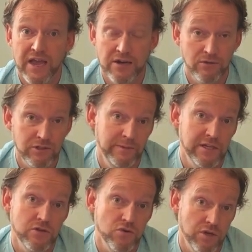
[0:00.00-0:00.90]
and ultimately
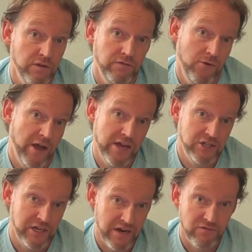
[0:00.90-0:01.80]
you give your
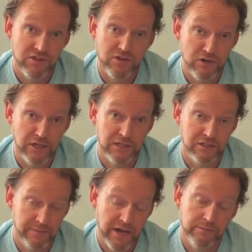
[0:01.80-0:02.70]
agent everything you need
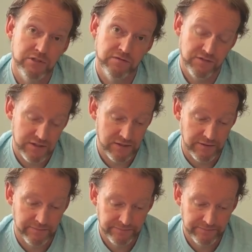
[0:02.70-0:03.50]
to be able to fix it.